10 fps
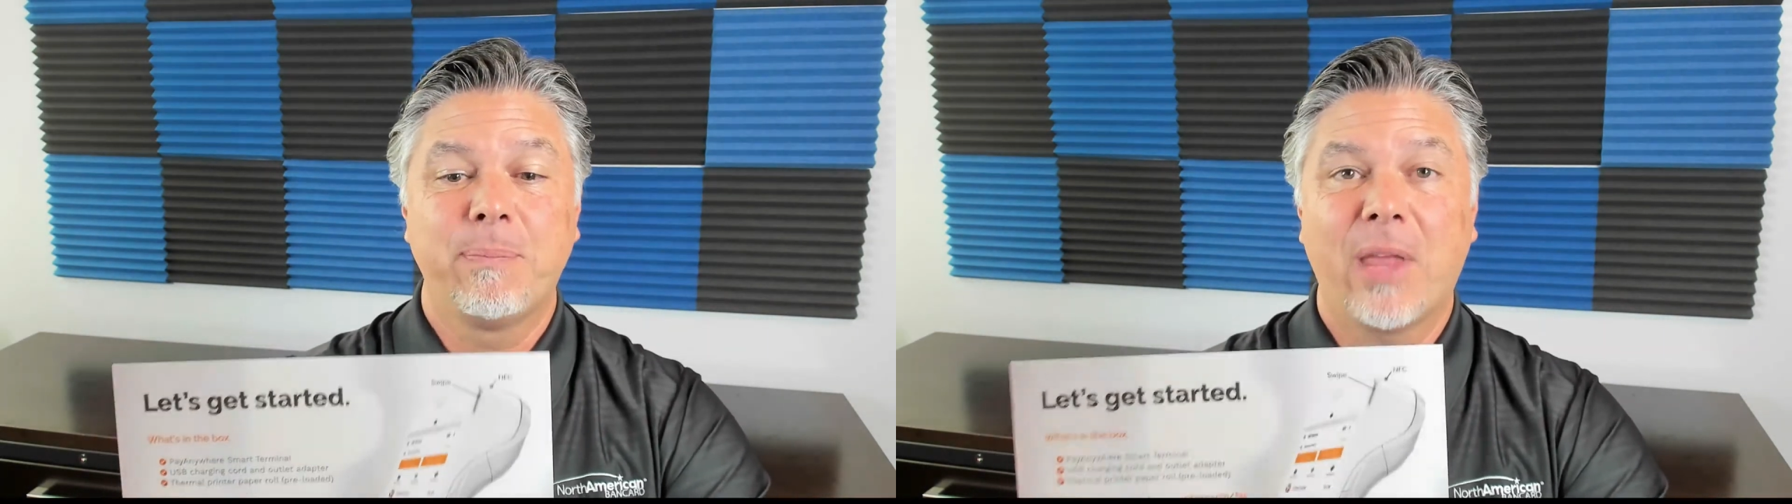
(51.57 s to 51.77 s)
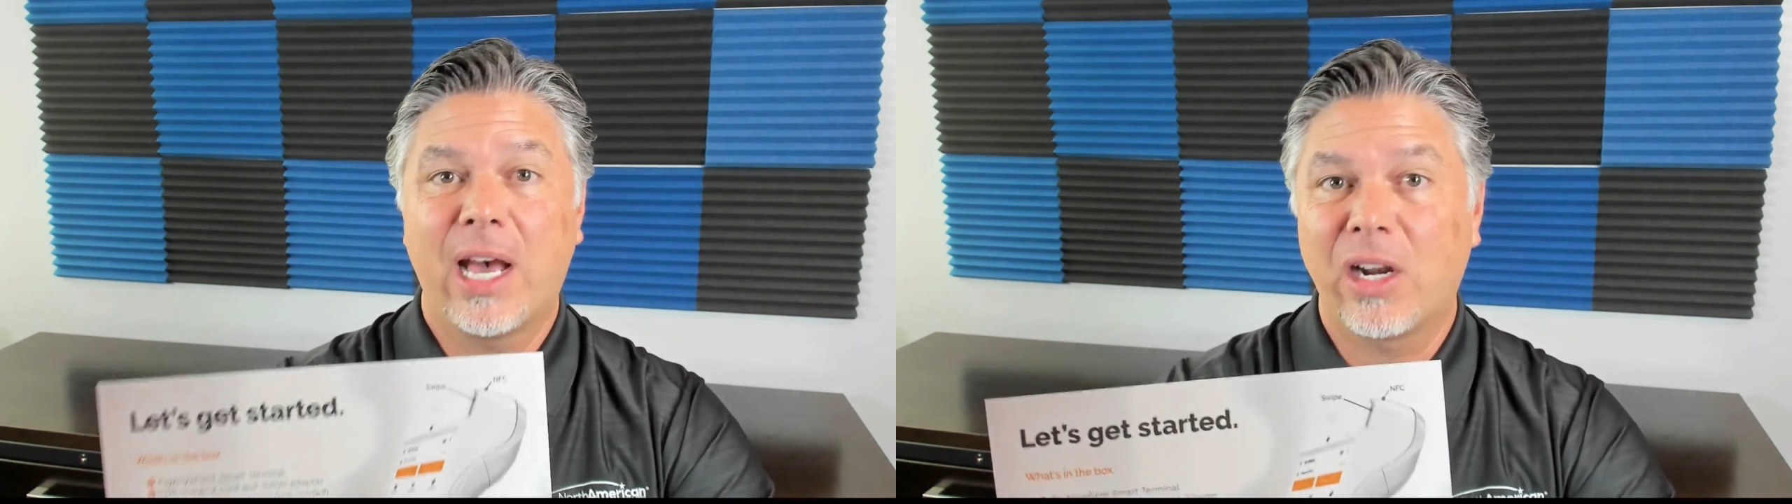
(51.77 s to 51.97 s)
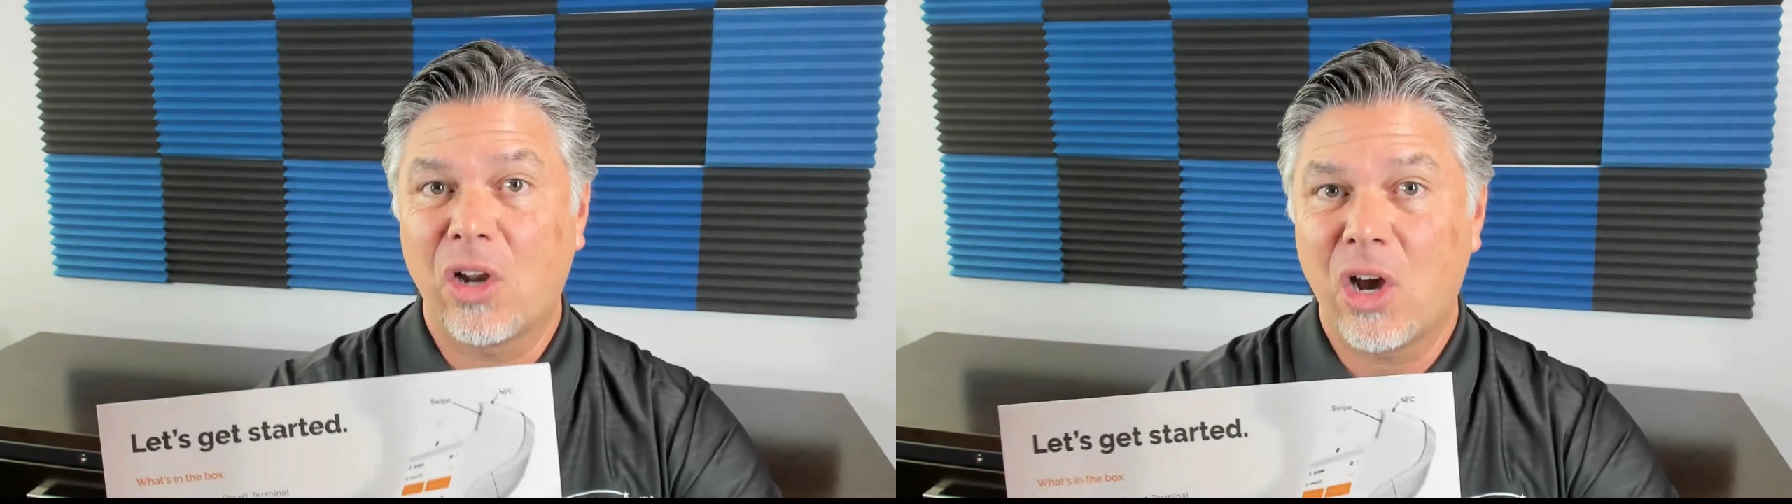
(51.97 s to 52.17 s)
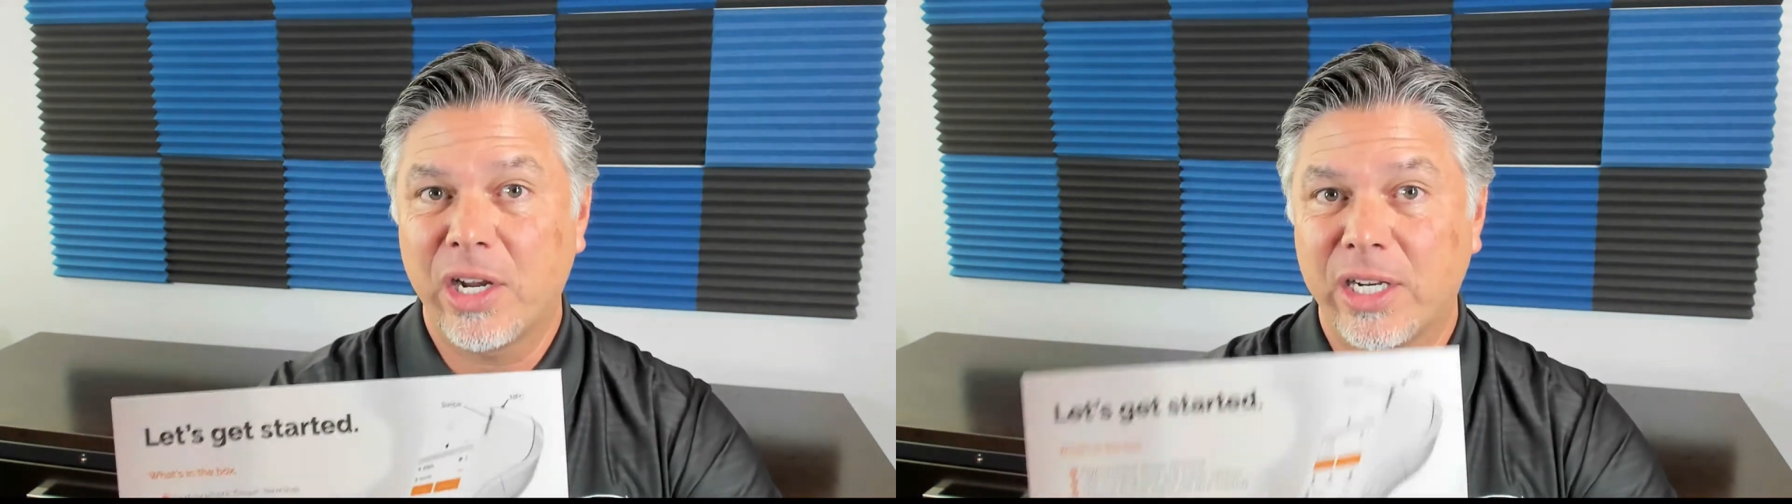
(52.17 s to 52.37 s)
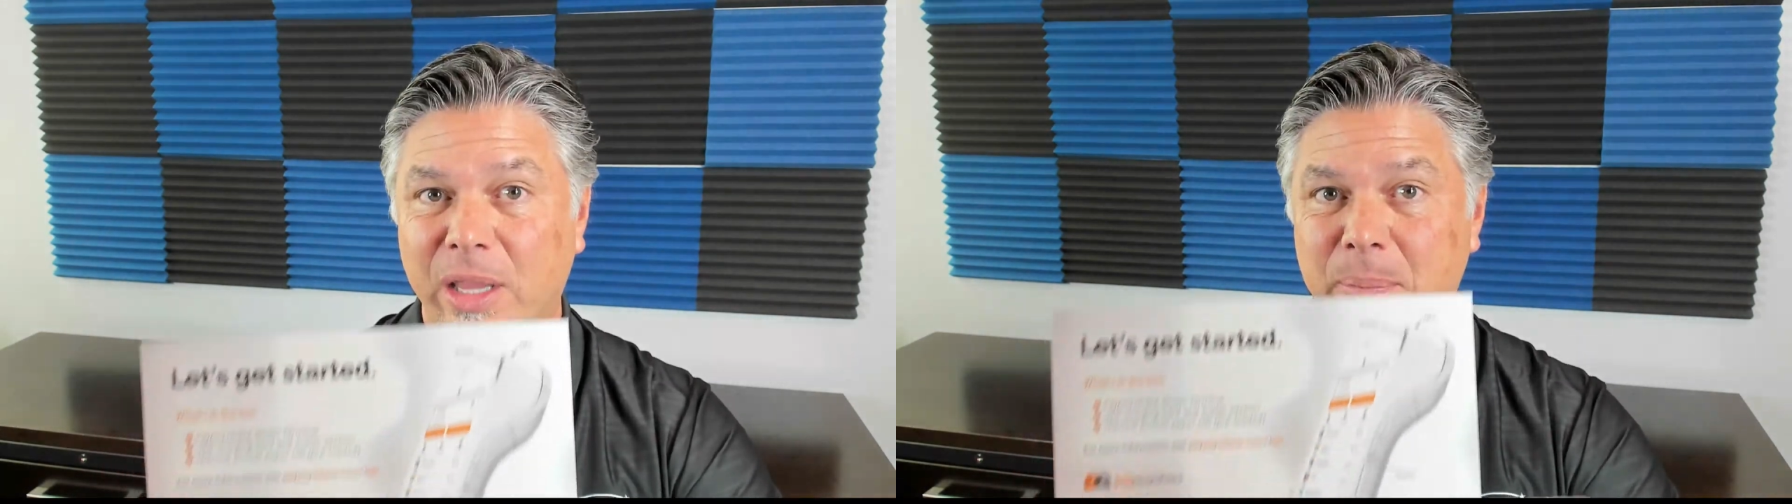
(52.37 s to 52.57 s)
how to
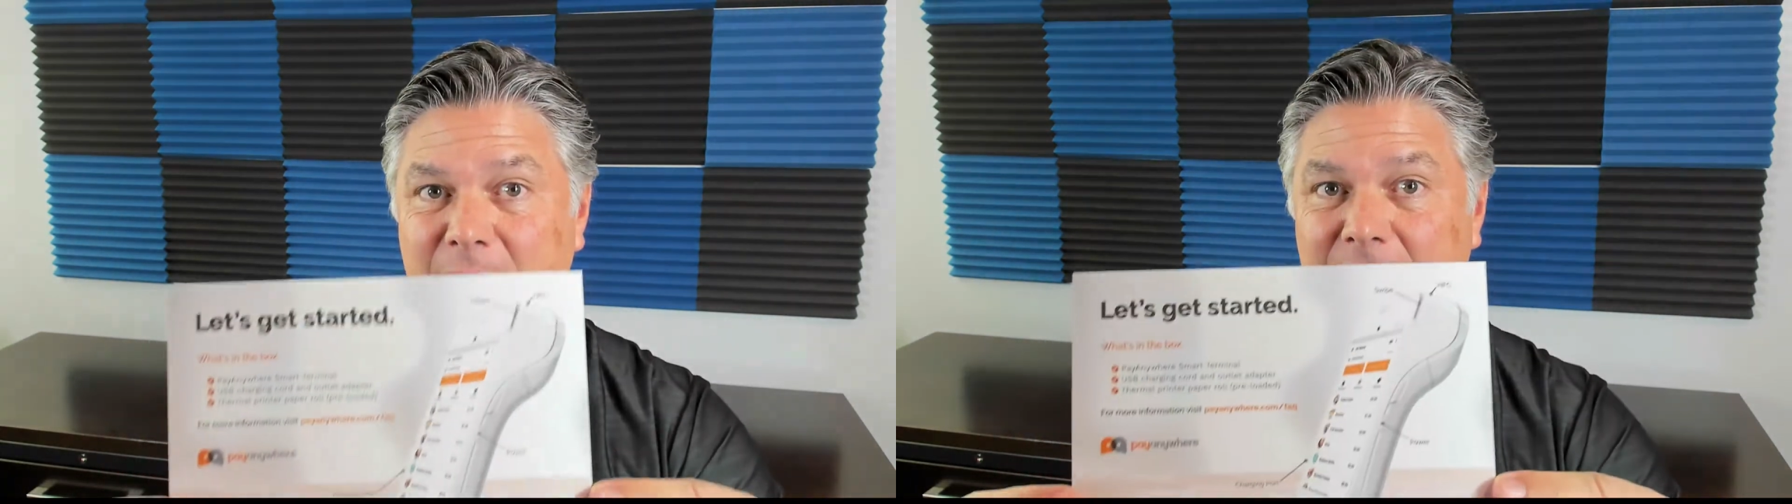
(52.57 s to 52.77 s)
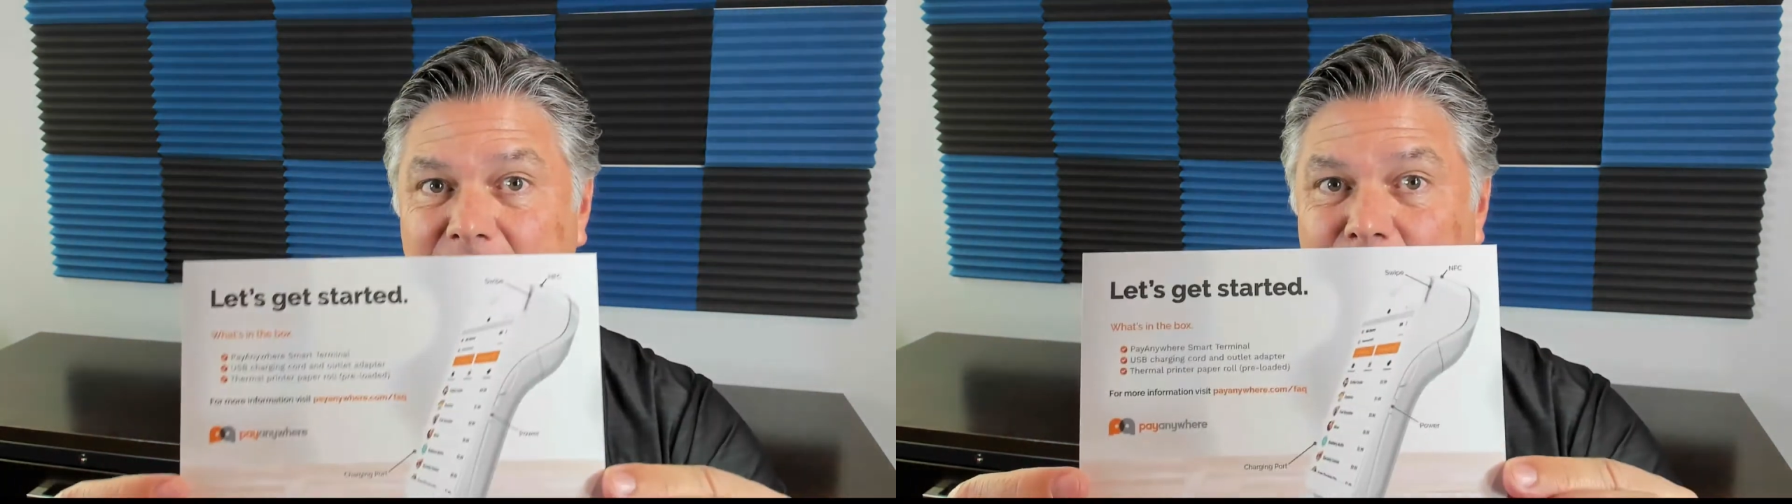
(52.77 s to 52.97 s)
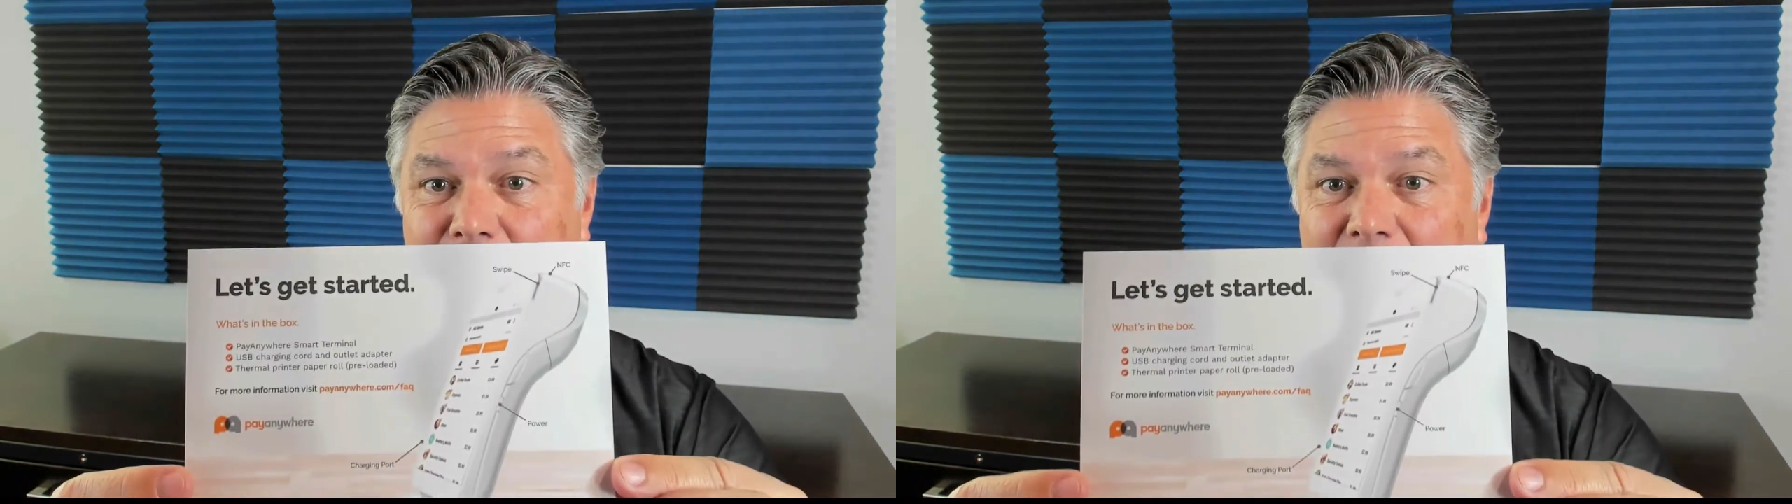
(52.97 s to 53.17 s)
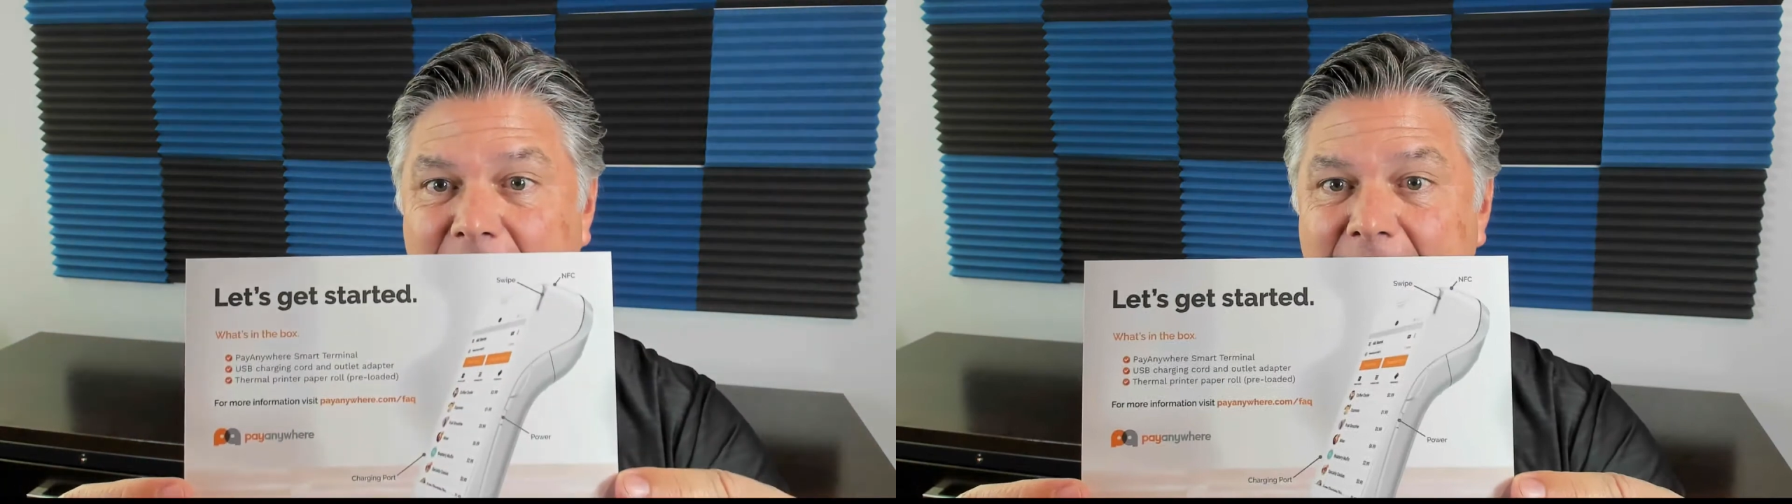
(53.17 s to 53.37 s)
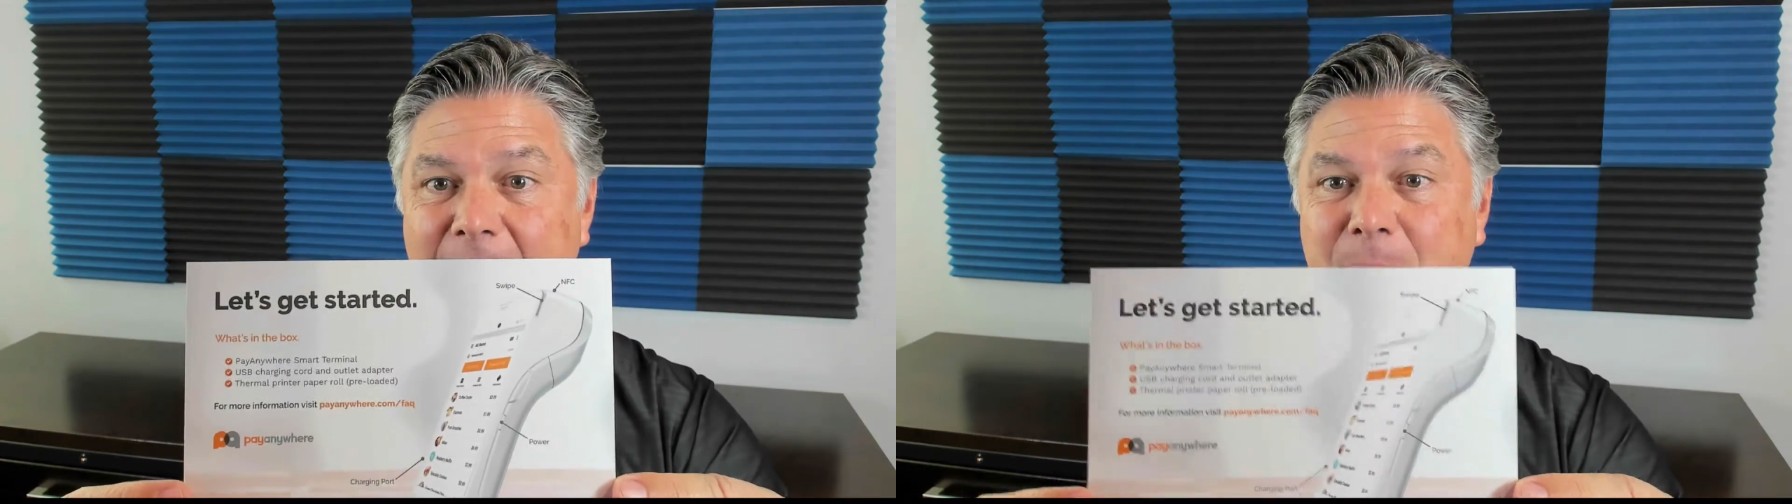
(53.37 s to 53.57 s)
log into the Pay Anywhere
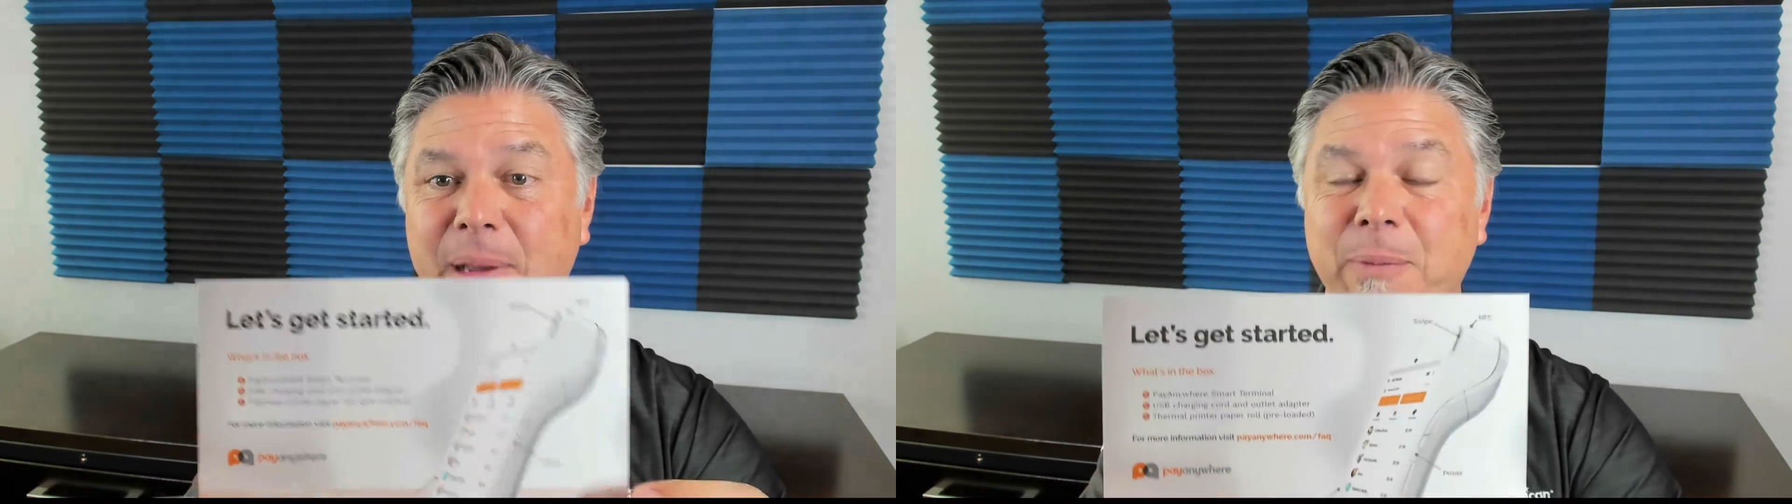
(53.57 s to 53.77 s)
app,